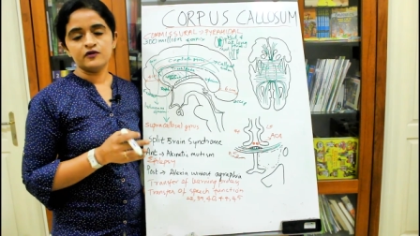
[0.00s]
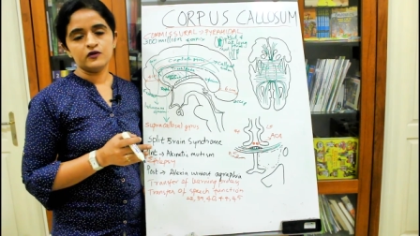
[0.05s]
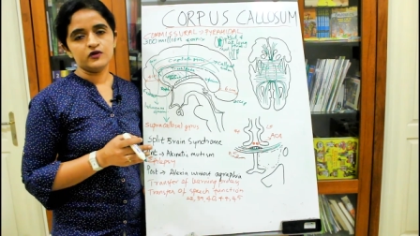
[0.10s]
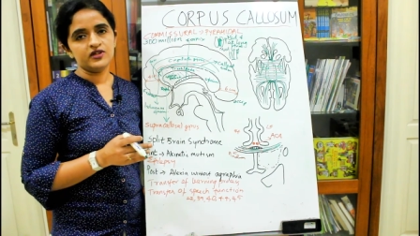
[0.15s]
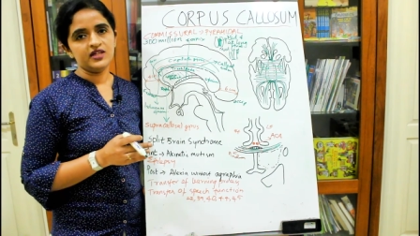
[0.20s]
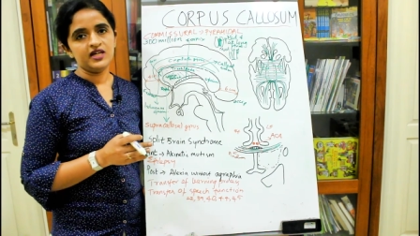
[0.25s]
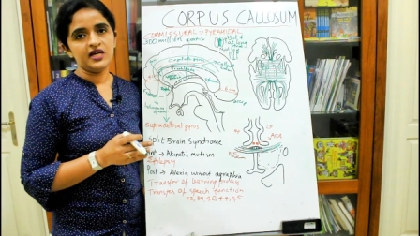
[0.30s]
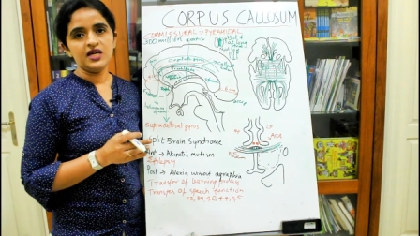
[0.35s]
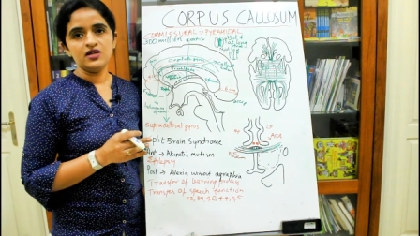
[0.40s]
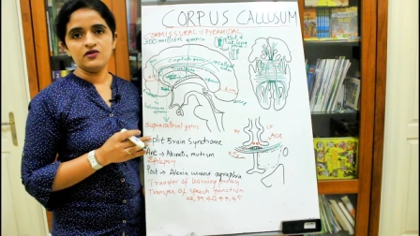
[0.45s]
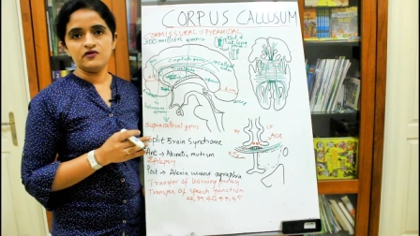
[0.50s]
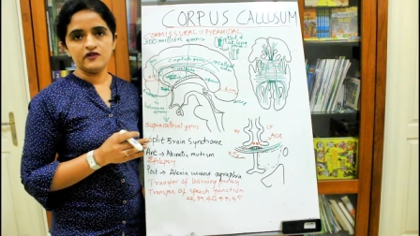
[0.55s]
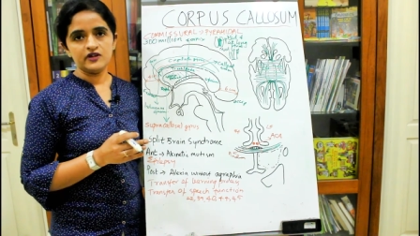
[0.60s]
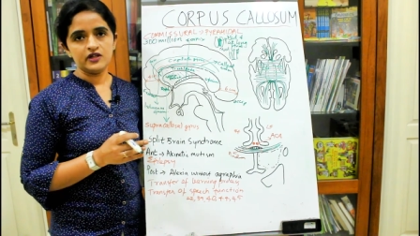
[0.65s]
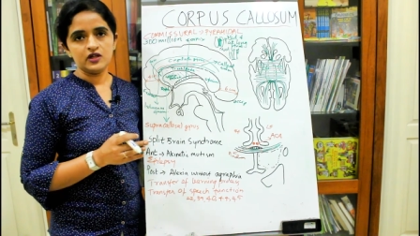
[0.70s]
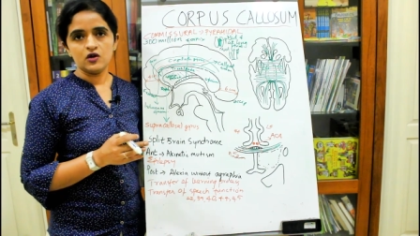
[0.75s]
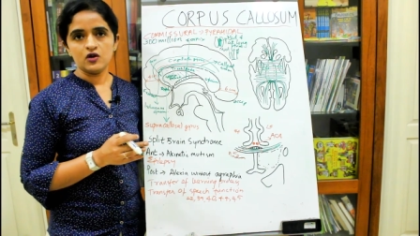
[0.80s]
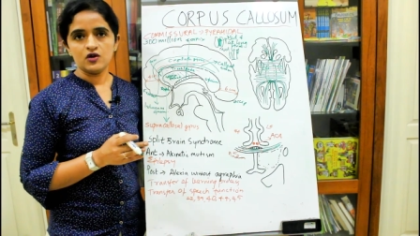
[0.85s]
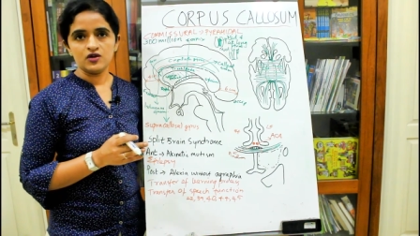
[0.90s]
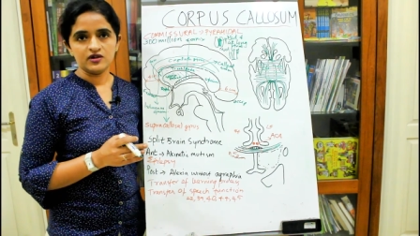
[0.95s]
for the
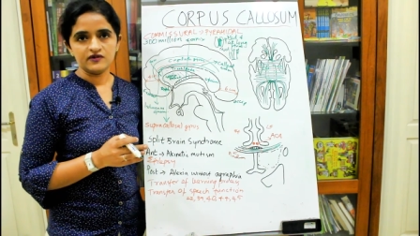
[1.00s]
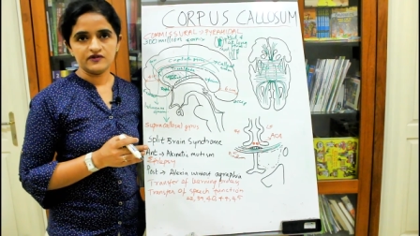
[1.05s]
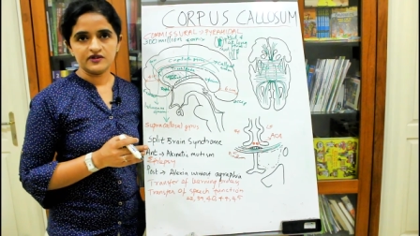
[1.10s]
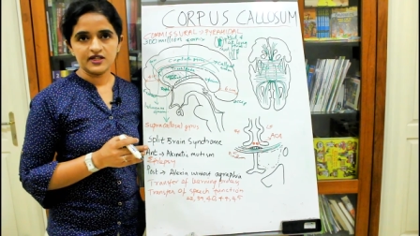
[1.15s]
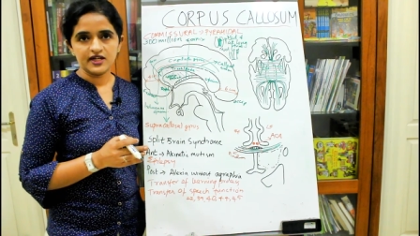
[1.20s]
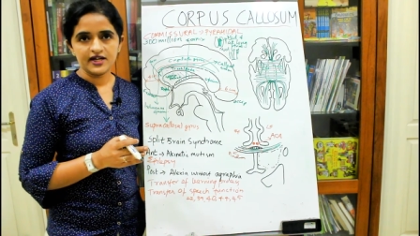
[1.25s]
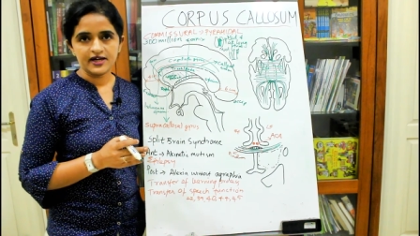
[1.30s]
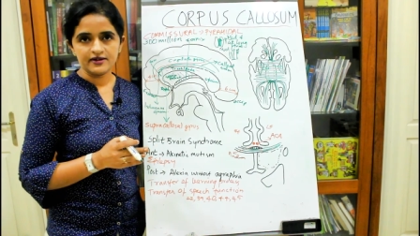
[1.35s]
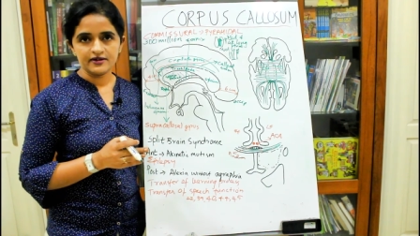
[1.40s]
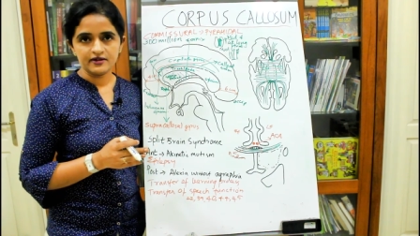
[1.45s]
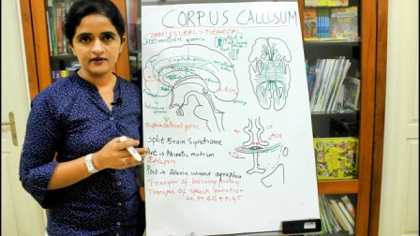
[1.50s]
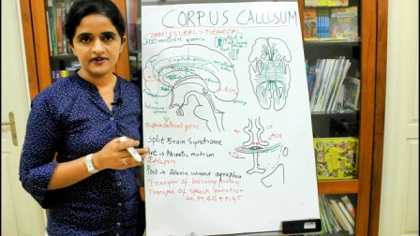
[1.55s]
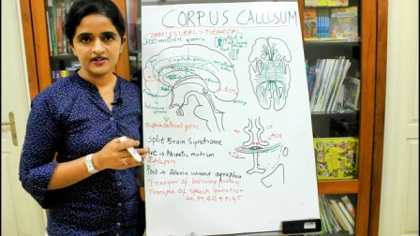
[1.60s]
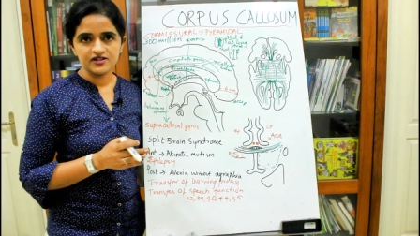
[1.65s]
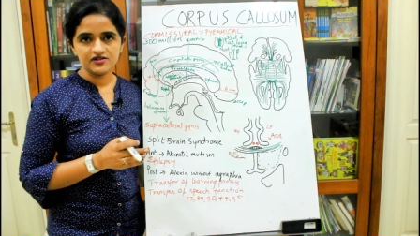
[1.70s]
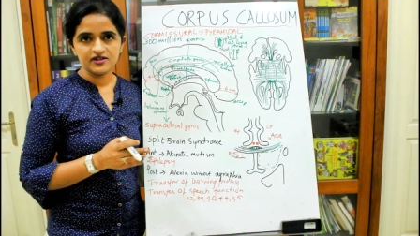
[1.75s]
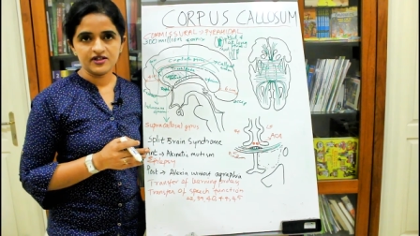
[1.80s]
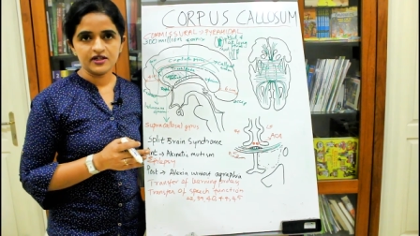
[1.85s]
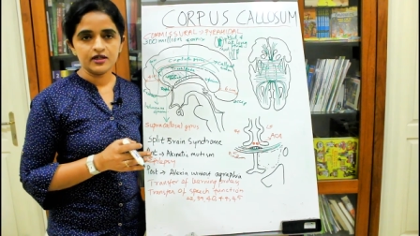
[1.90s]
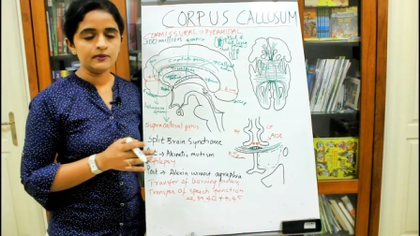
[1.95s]
inferior horn of the lateral
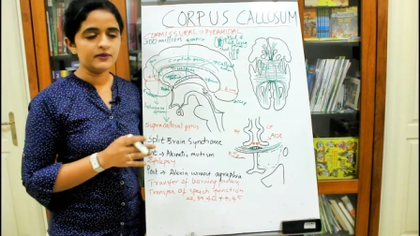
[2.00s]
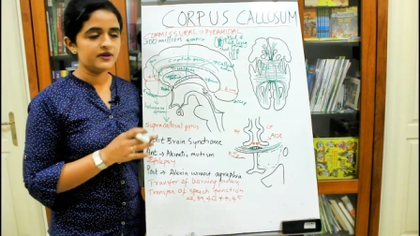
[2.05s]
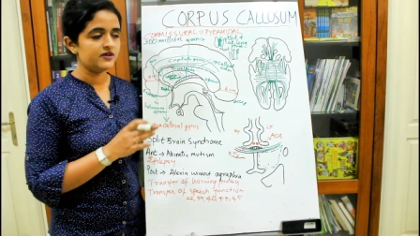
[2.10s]
ventricle.